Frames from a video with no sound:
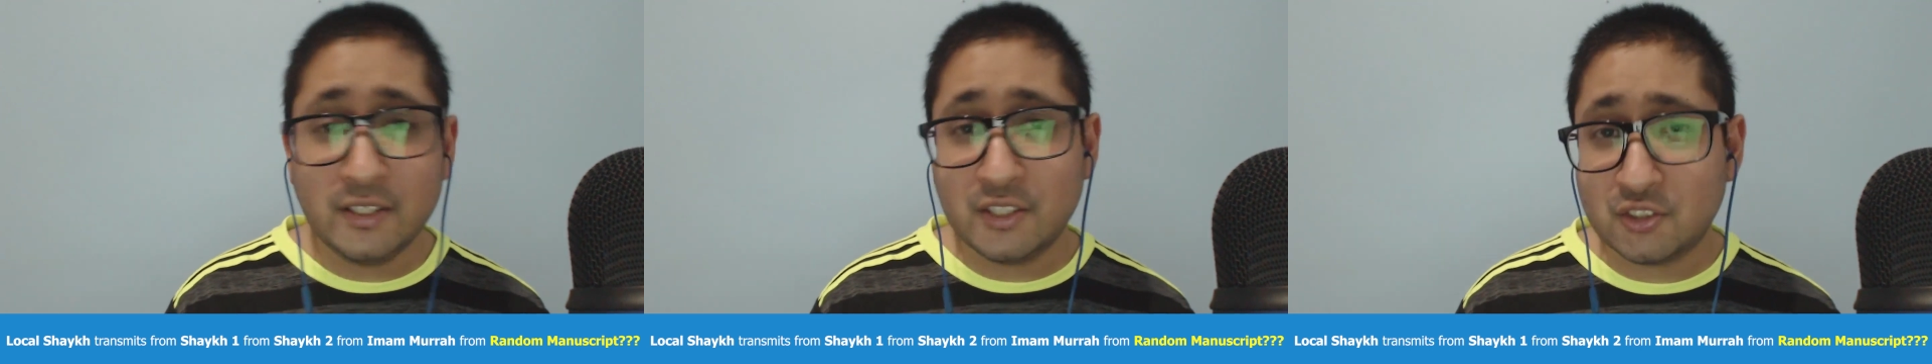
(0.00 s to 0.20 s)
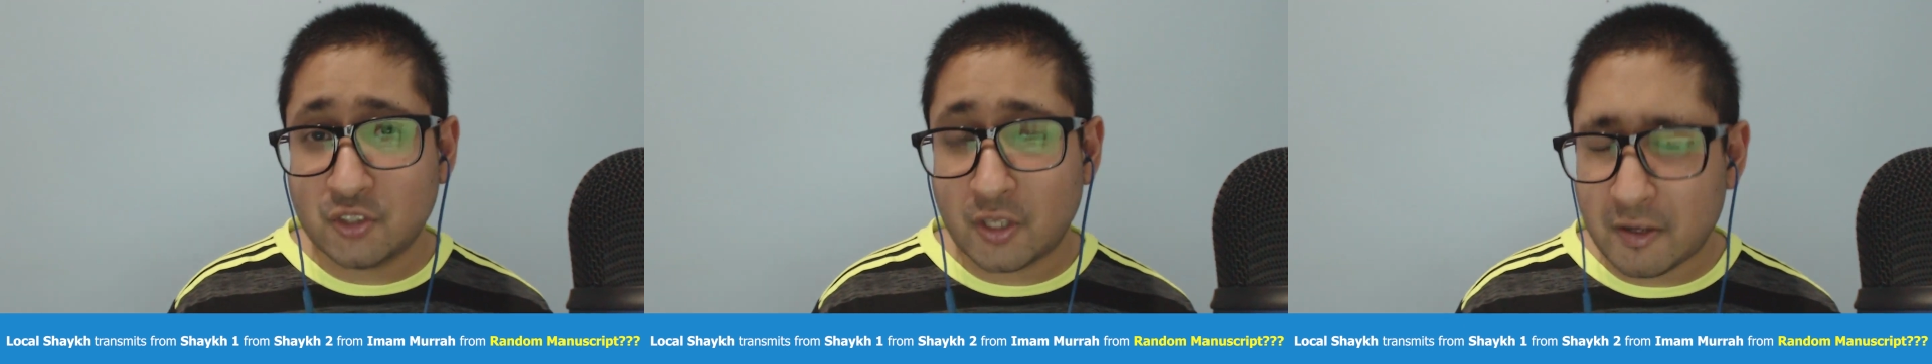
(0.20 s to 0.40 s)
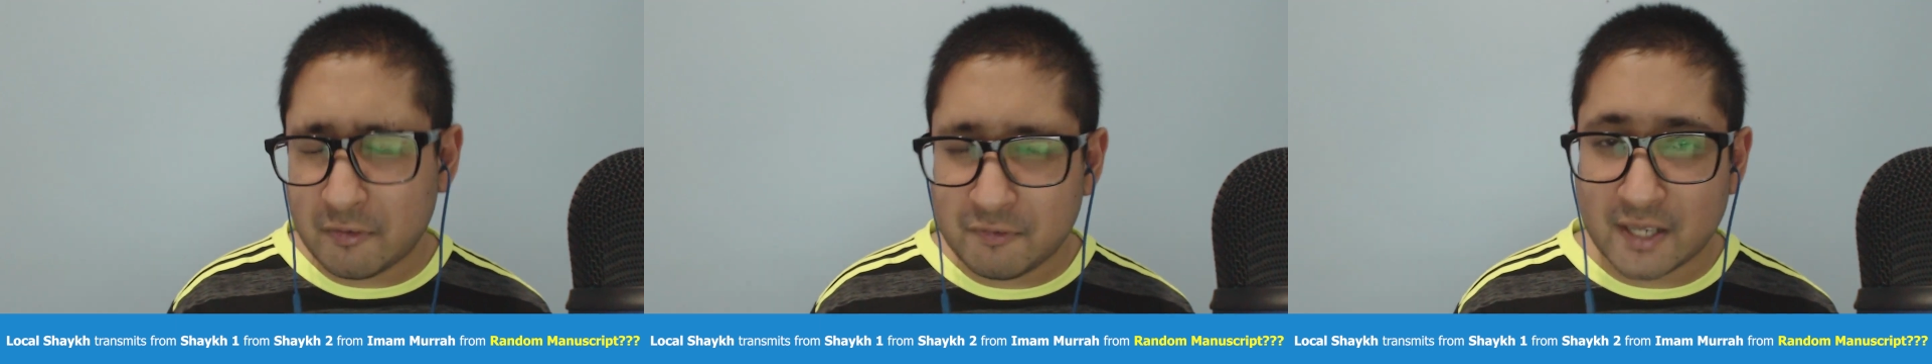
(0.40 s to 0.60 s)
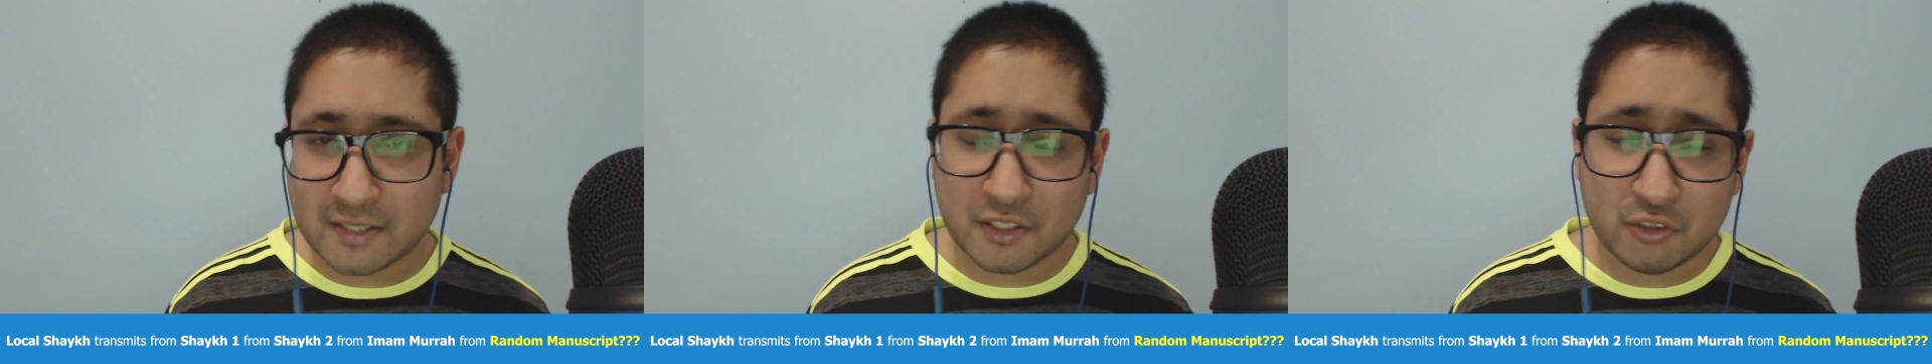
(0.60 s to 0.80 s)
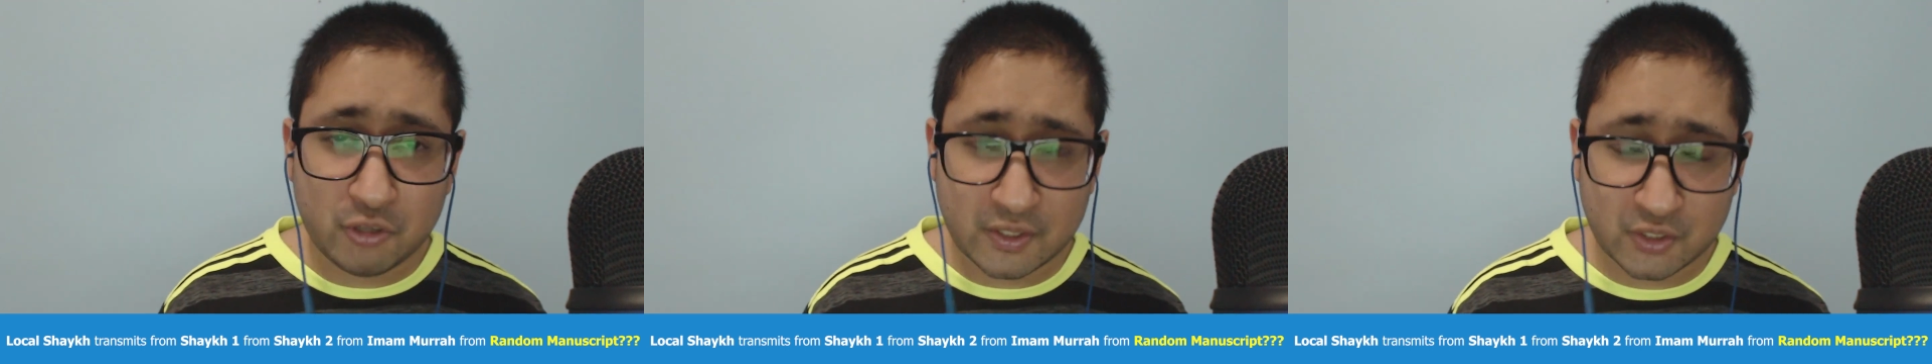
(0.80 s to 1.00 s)
it does not
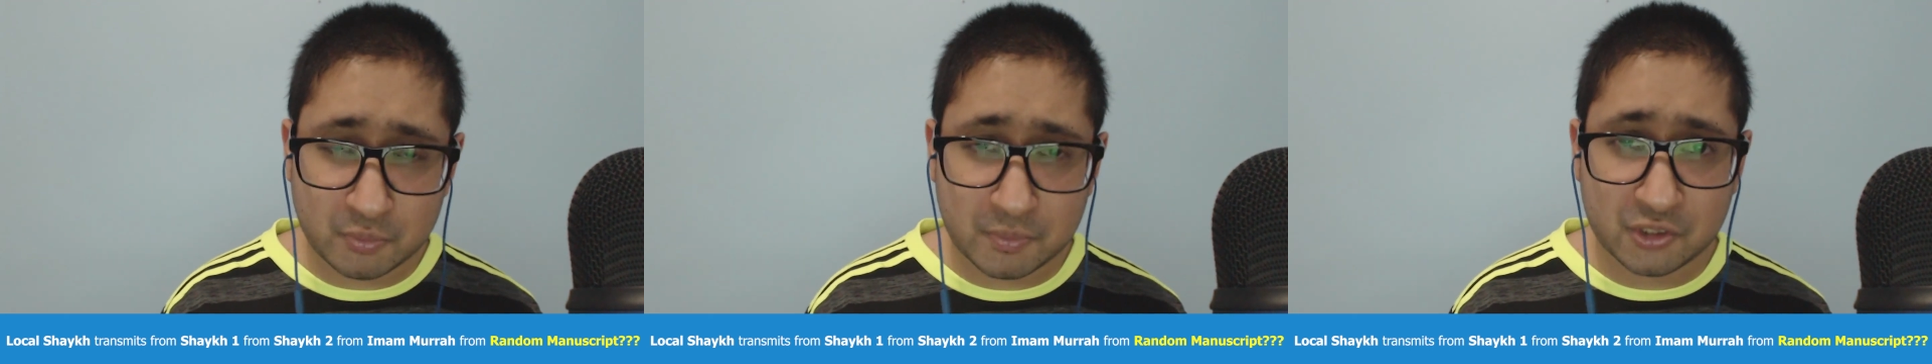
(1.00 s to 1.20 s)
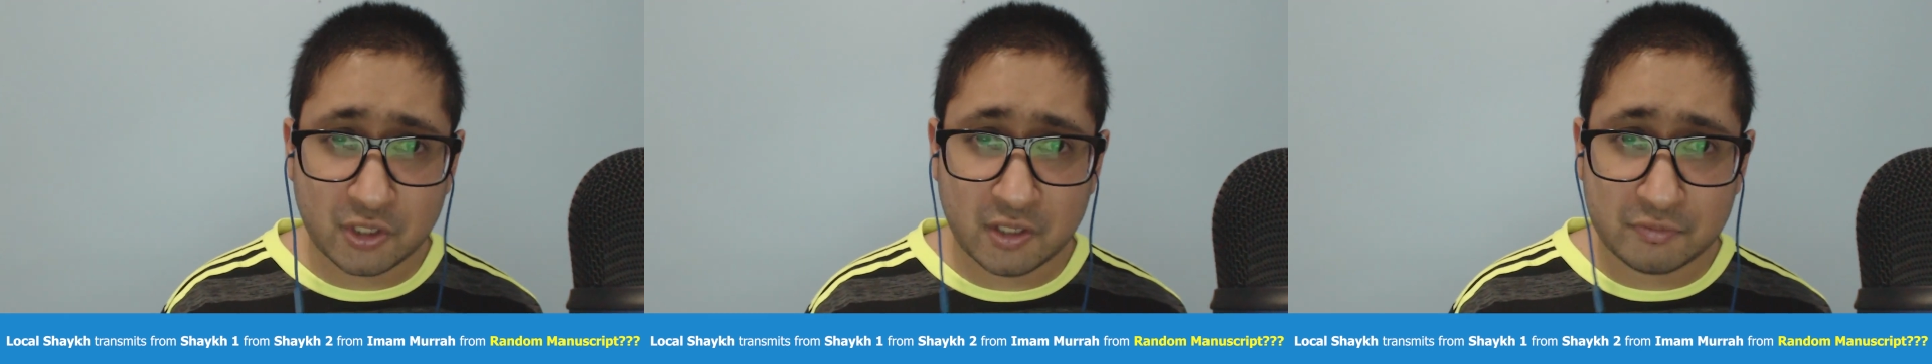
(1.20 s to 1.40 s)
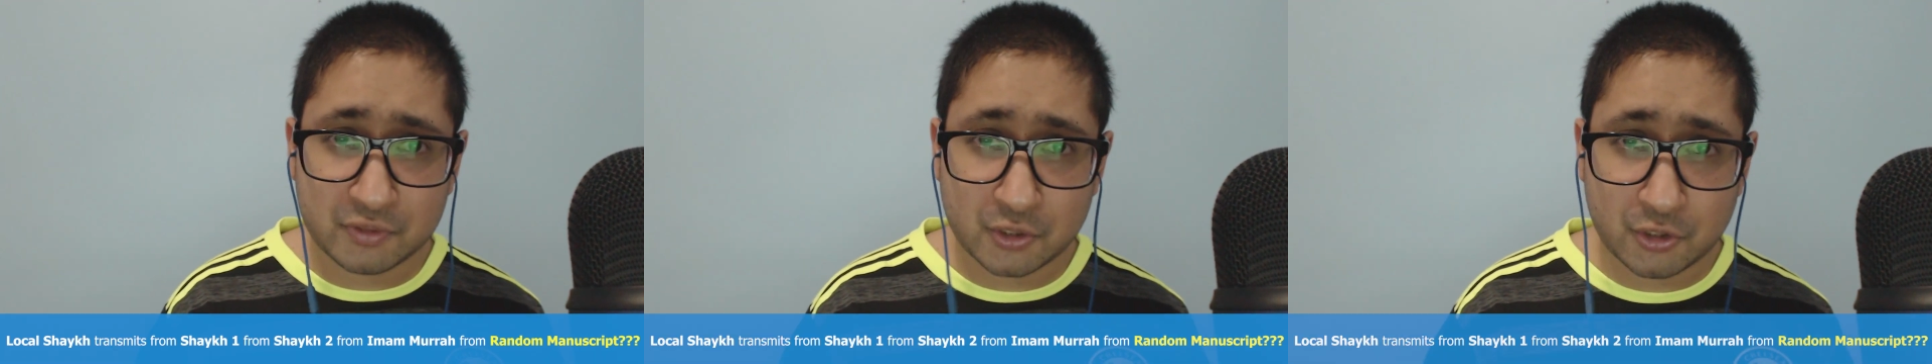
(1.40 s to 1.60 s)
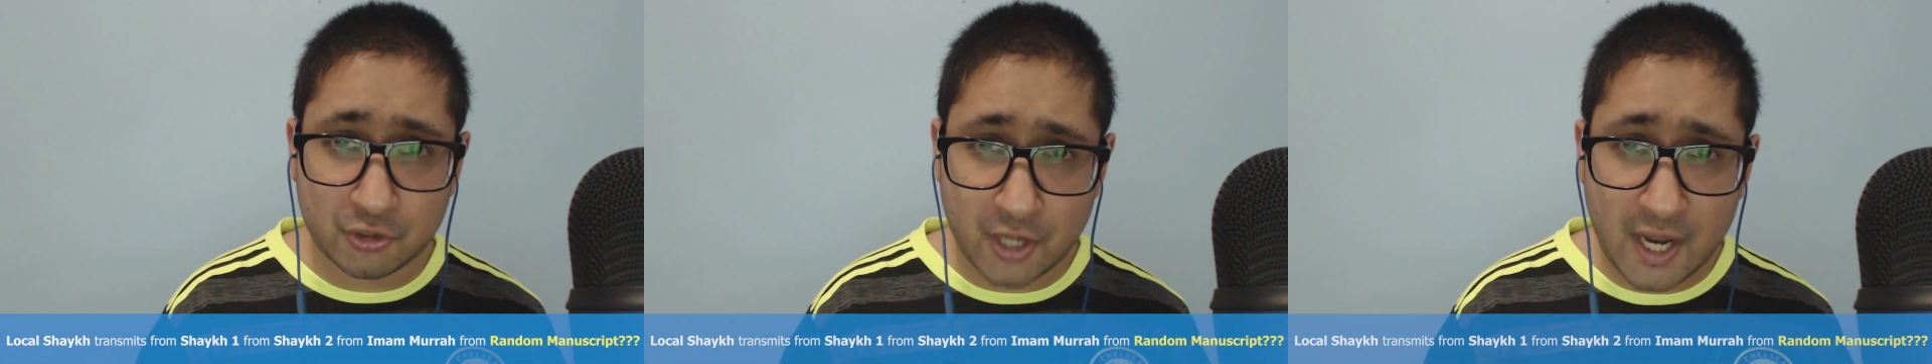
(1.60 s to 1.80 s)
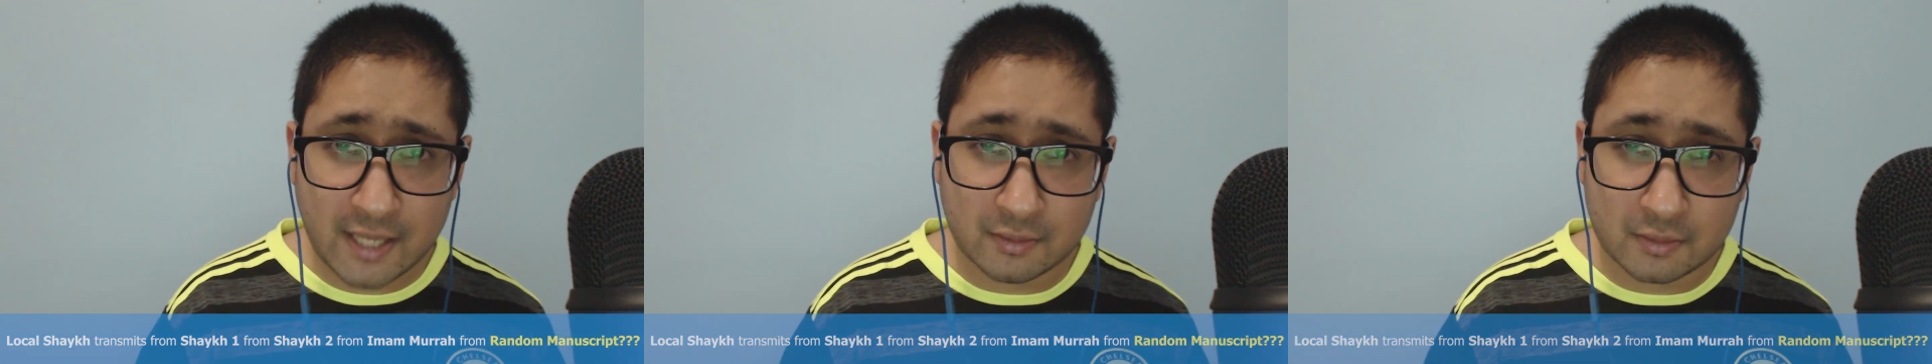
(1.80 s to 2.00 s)
affect the transmission of the
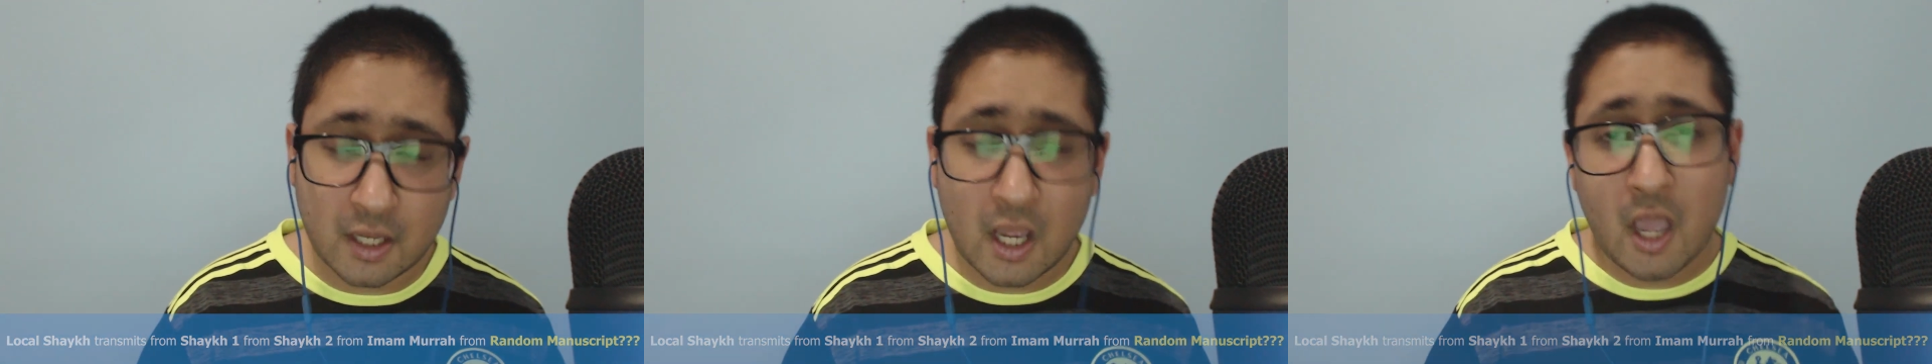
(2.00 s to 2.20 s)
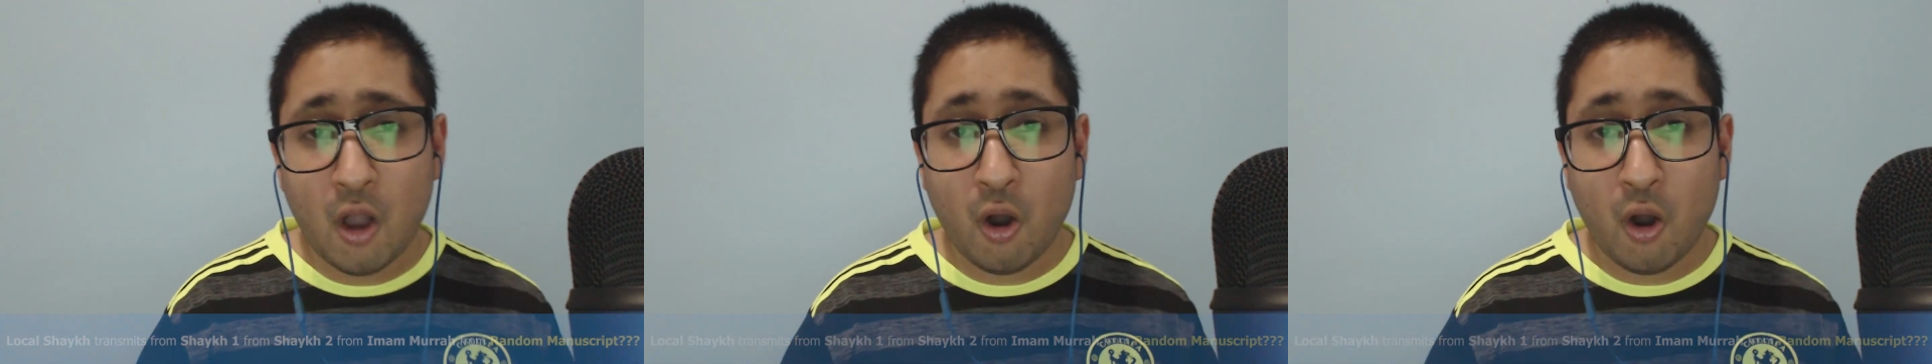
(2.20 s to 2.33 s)
Qur'an.